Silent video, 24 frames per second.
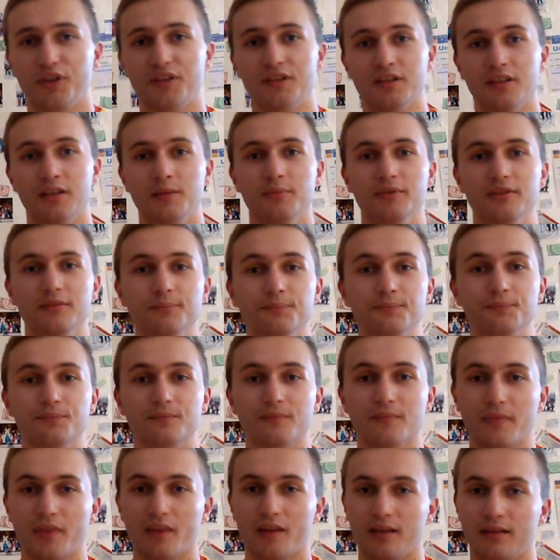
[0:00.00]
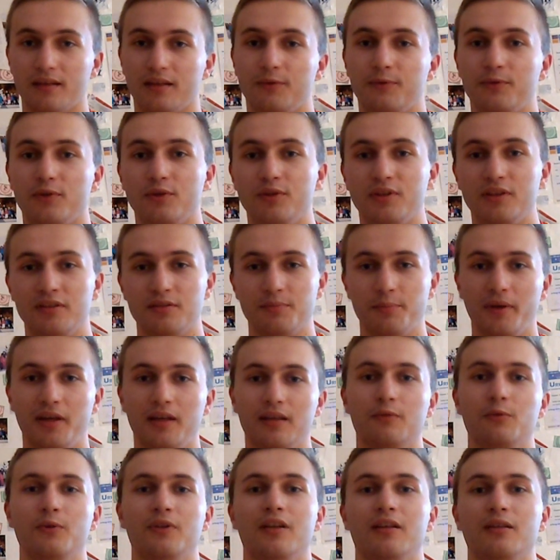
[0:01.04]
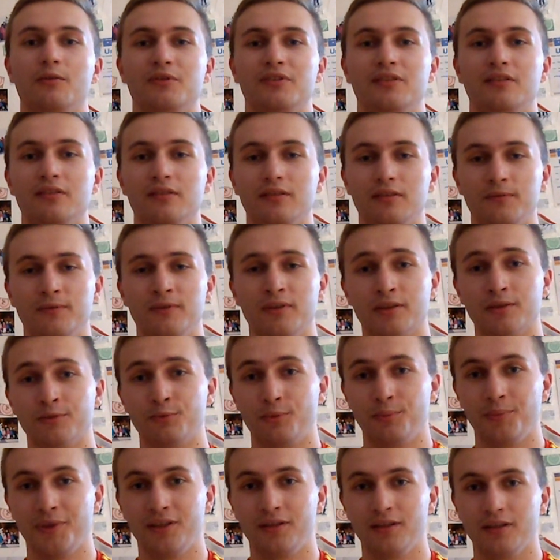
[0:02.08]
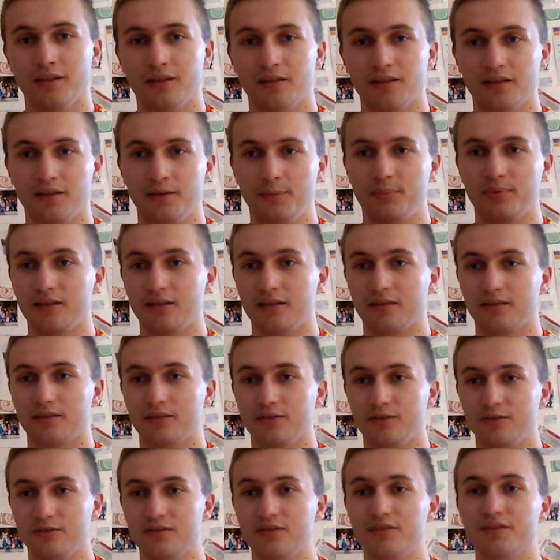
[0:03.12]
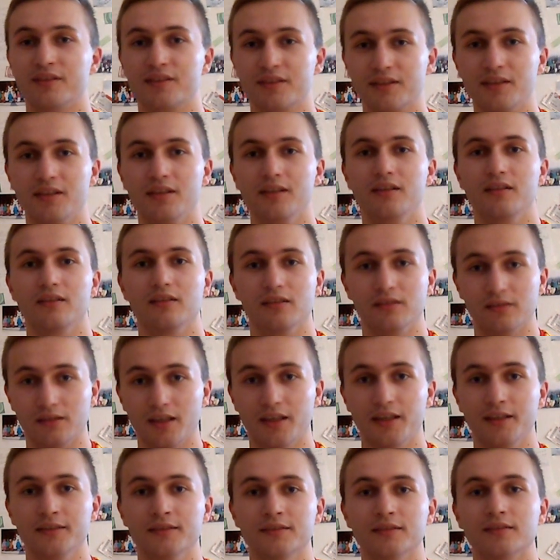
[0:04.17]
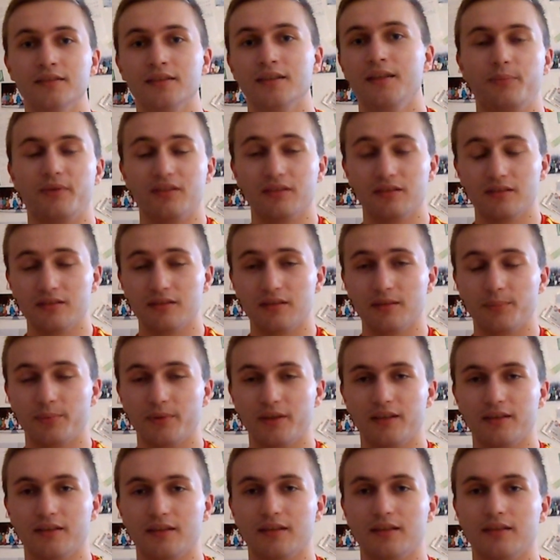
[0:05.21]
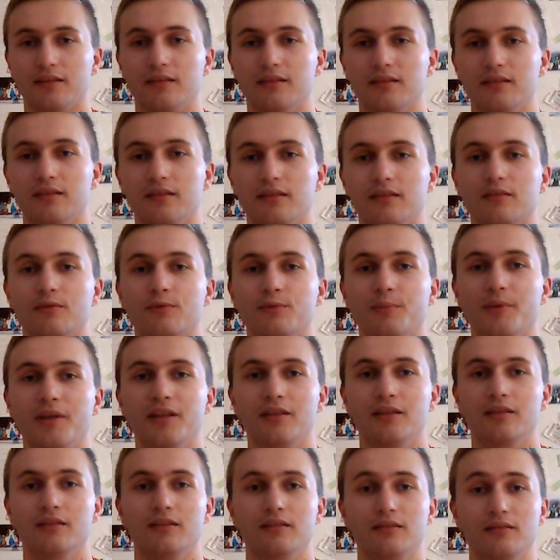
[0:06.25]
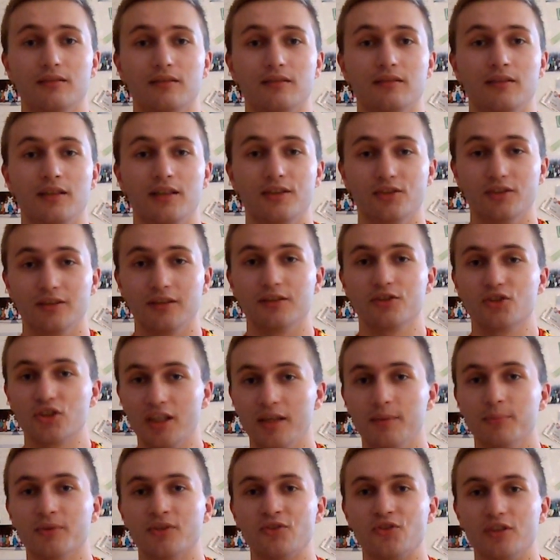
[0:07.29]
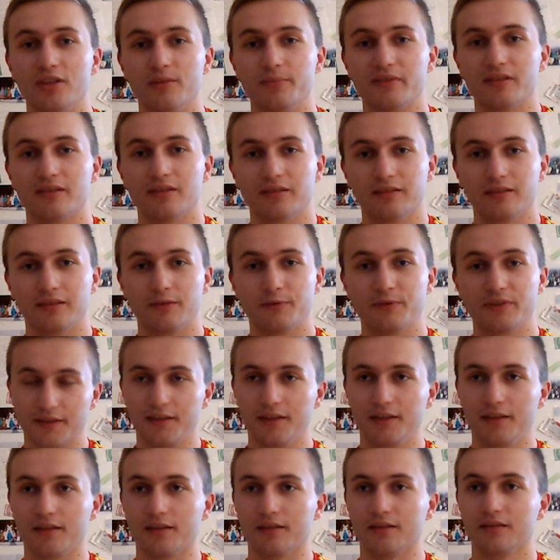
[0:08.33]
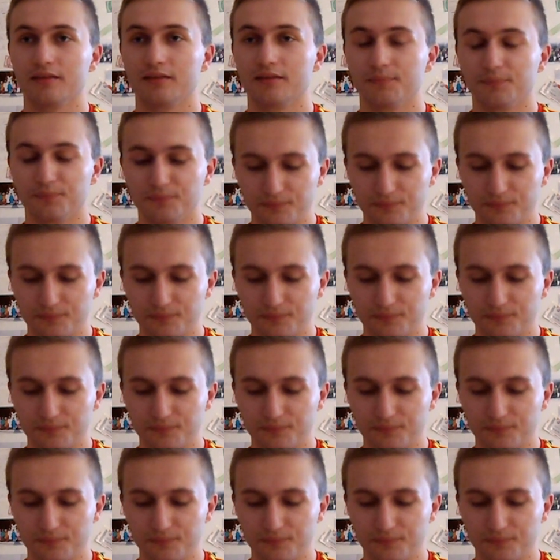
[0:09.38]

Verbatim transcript: For example, a few years back when I was still living in Romania, I used to ski a lot and participate at the Romanian national championships in skiing.